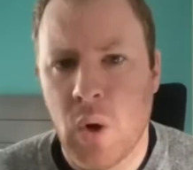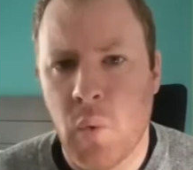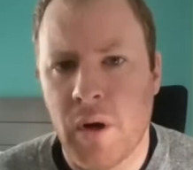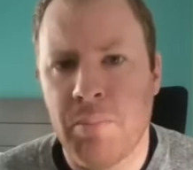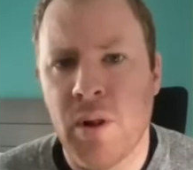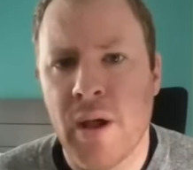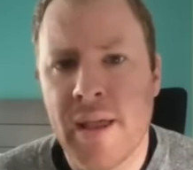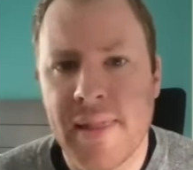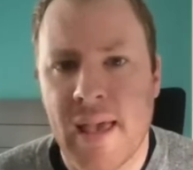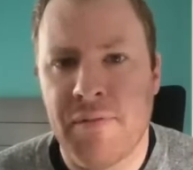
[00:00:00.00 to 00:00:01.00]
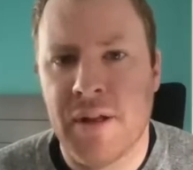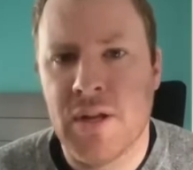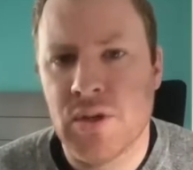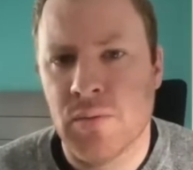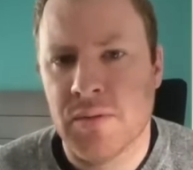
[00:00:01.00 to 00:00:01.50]
When applying the
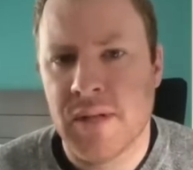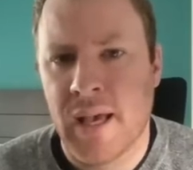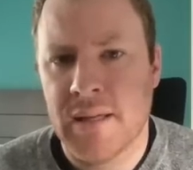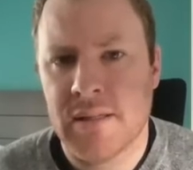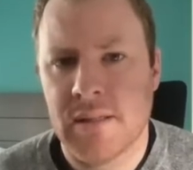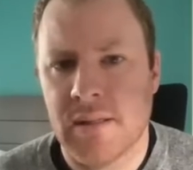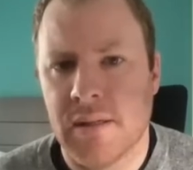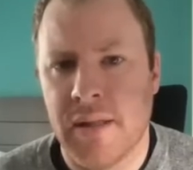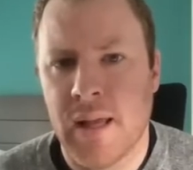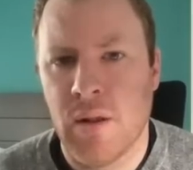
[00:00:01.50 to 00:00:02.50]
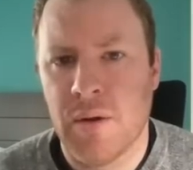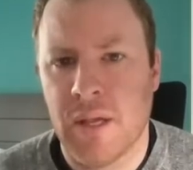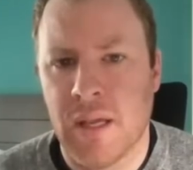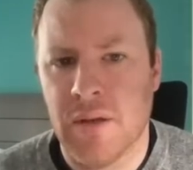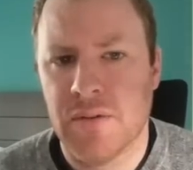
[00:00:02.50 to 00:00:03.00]
evidential test, they're
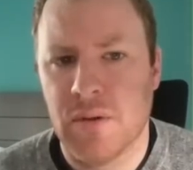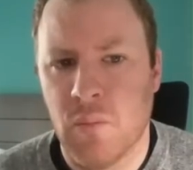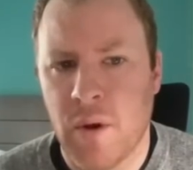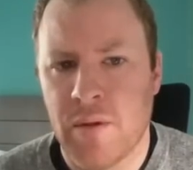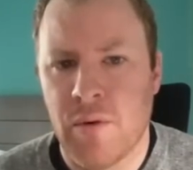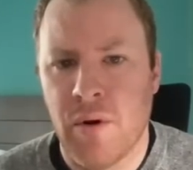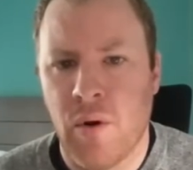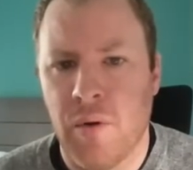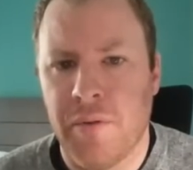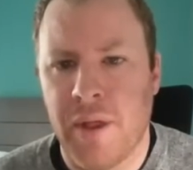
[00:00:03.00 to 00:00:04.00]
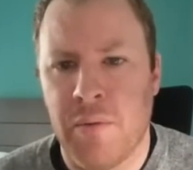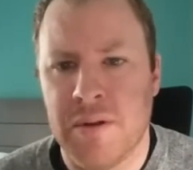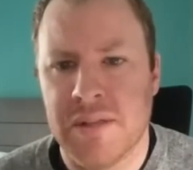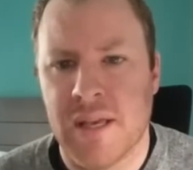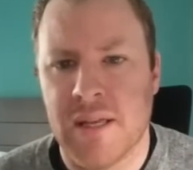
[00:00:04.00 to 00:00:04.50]
looking at whether or not there
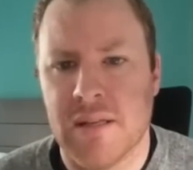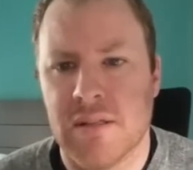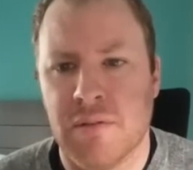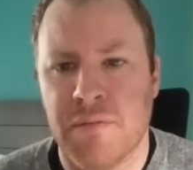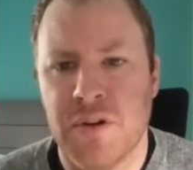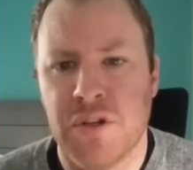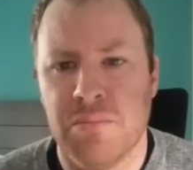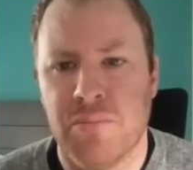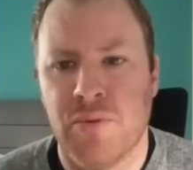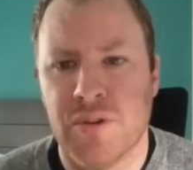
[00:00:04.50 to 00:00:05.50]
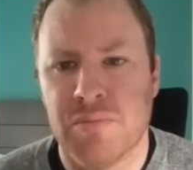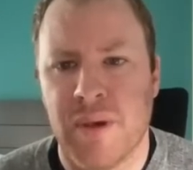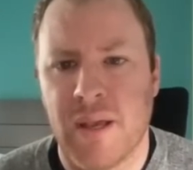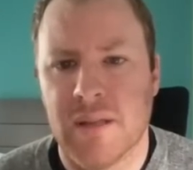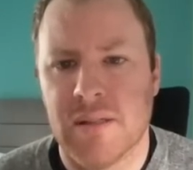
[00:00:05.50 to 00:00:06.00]
is a sufficient
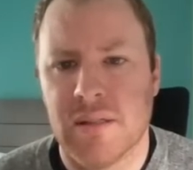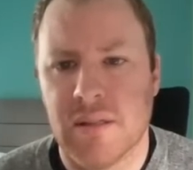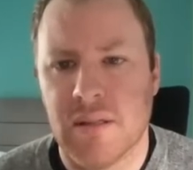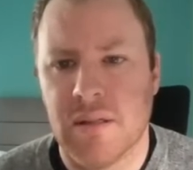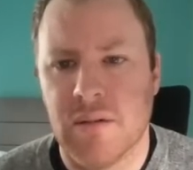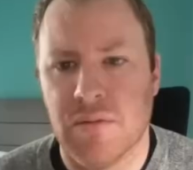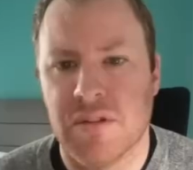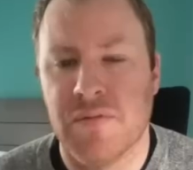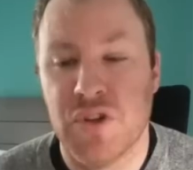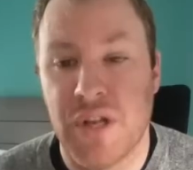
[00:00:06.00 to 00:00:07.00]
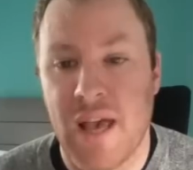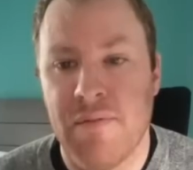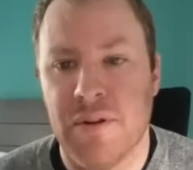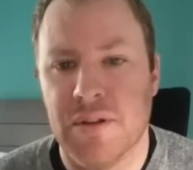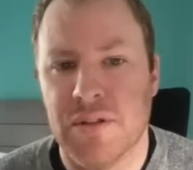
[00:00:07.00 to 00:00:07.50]
prospect or sufficient
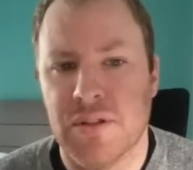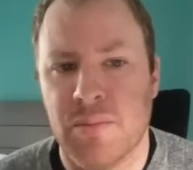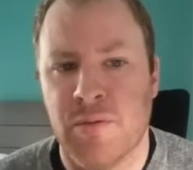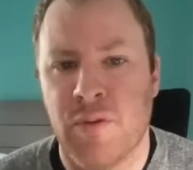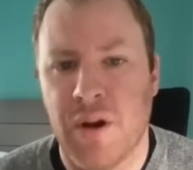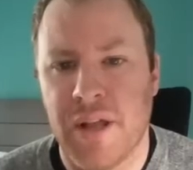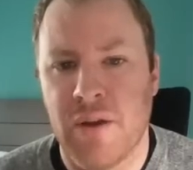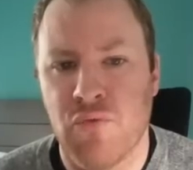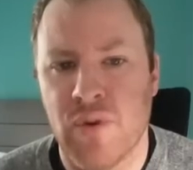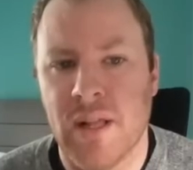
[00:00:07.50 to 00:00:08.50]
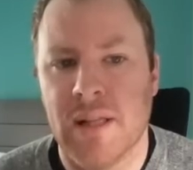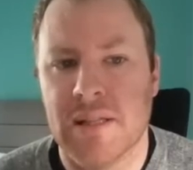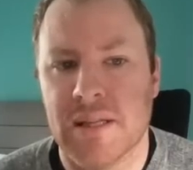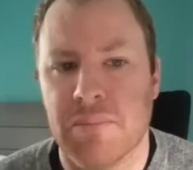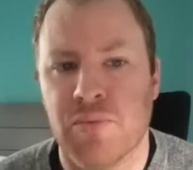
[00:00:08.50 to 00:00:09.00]
evidence to provide a
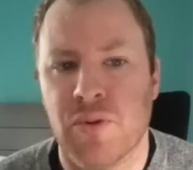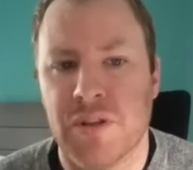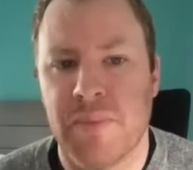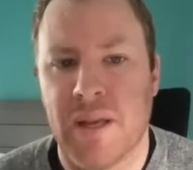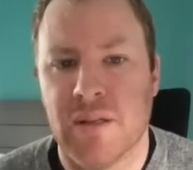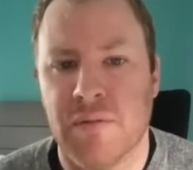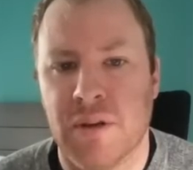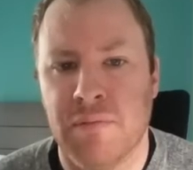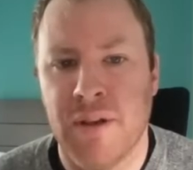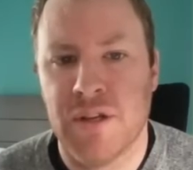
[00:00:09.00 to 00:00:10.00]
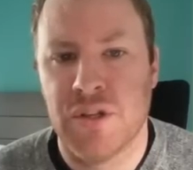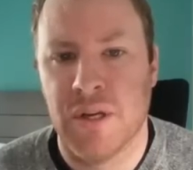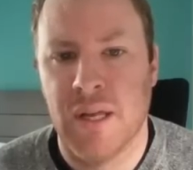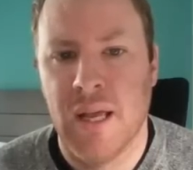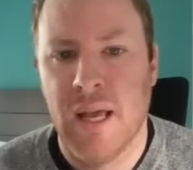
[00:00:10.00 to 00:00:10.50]
realistic prospect of
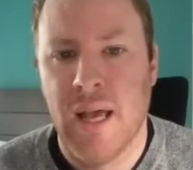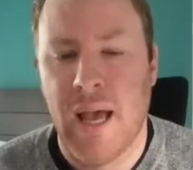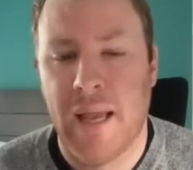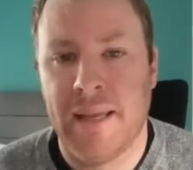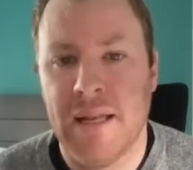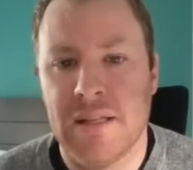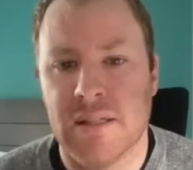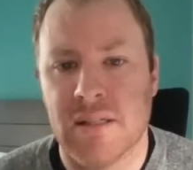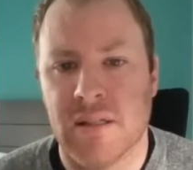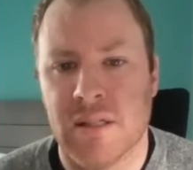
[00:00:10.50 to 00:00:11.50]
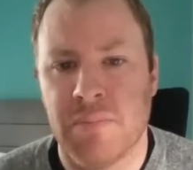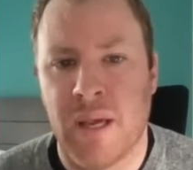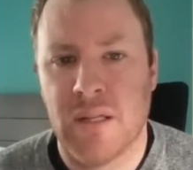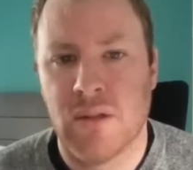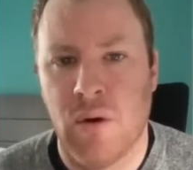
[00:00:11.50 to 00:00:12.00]
conviction against a
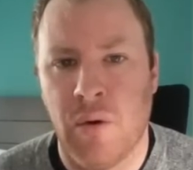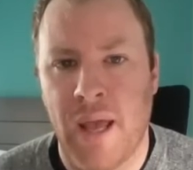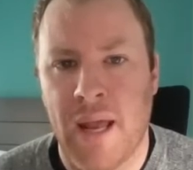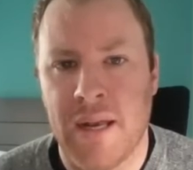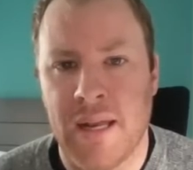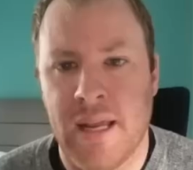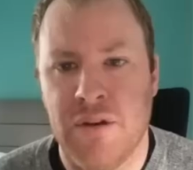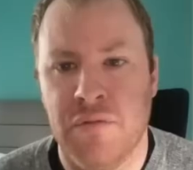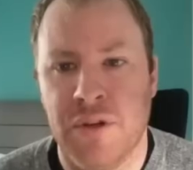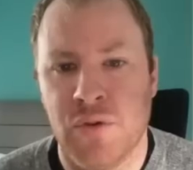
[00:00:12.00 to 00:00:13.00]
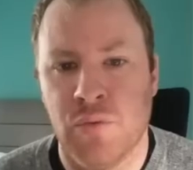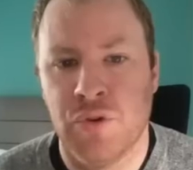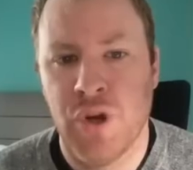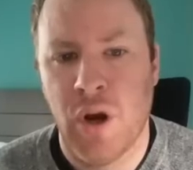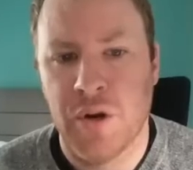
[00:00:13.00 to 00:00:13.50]
suspect on any individual
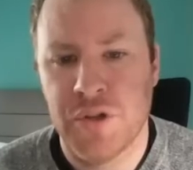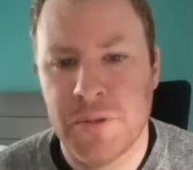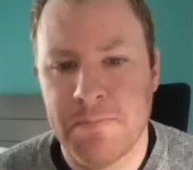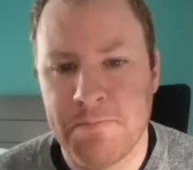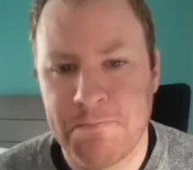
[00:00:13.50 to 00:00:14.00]
charge.